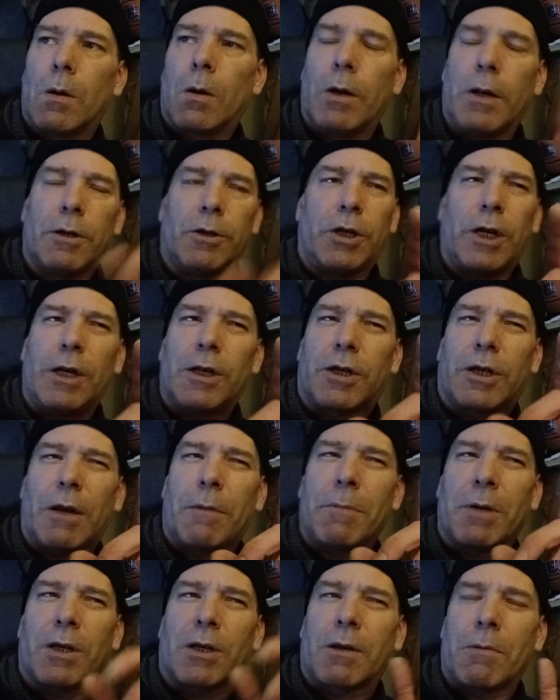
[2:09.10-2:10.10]
I mean, Gene
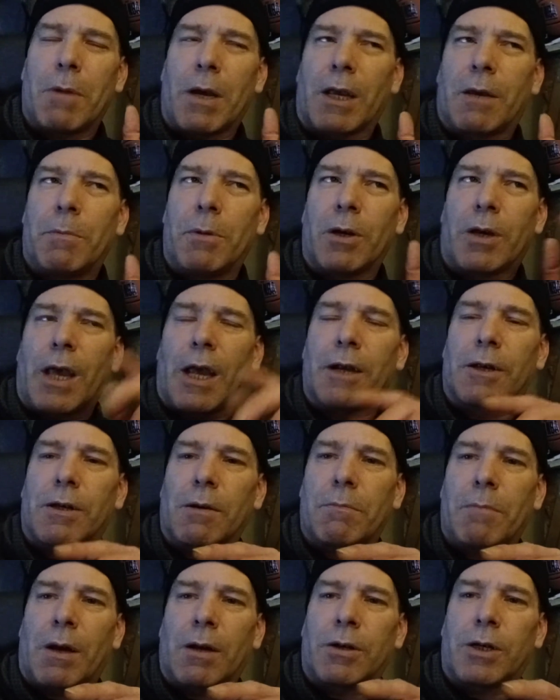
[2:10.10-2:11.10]
Simmons, somebody communicated
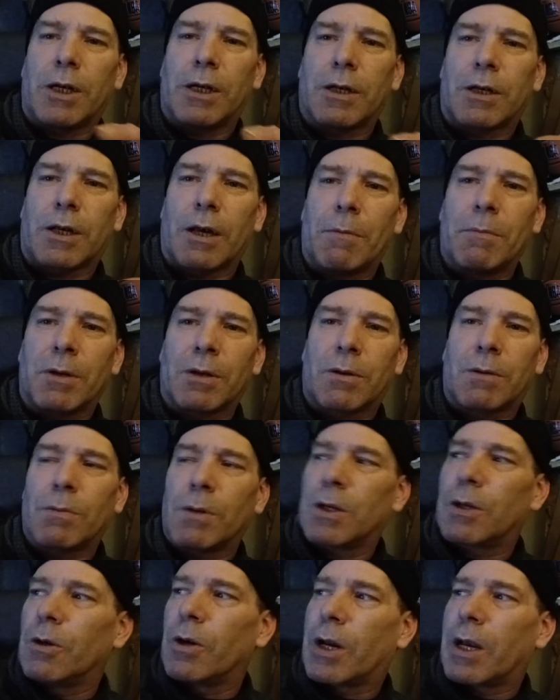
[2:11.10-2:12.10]
something about Gene Simmons
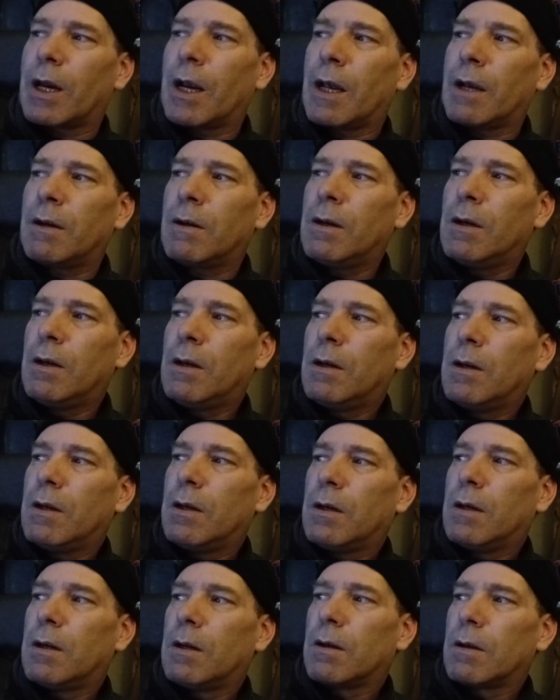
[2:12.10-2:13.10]
was looking at
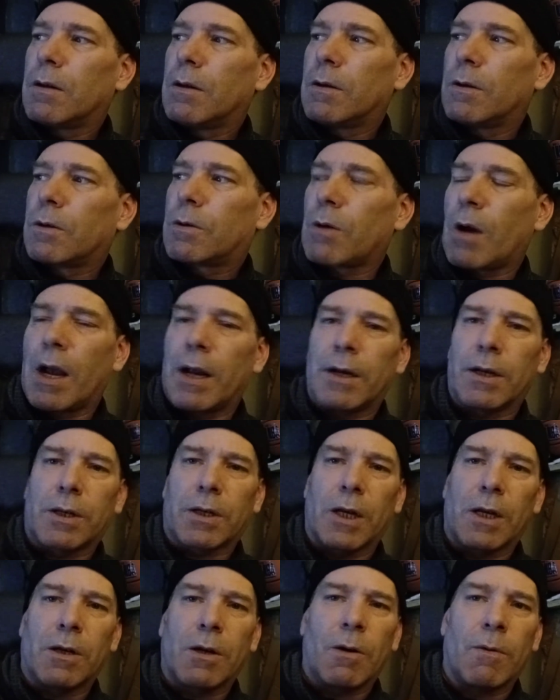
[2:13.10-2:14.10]
trying to
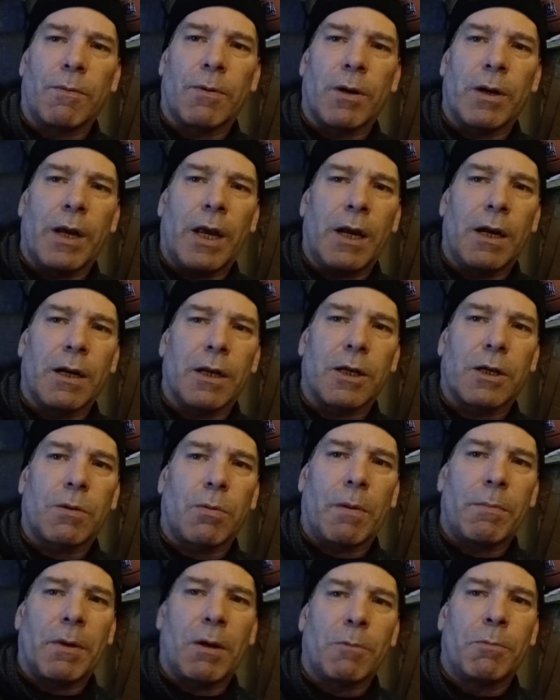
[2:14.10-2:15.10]
send over an endless
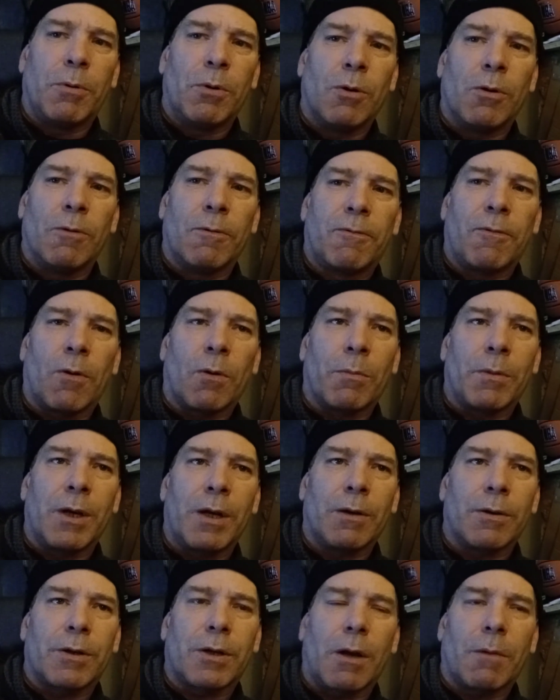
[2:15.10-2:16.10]
swimming pool for
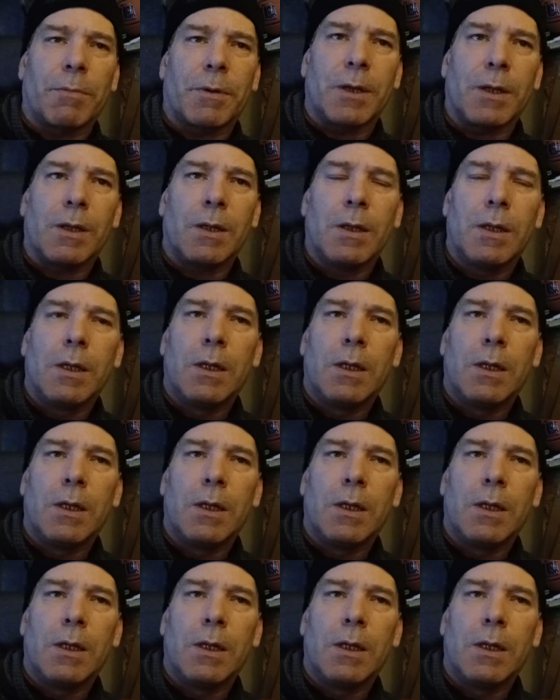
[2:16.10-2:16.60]
me or something.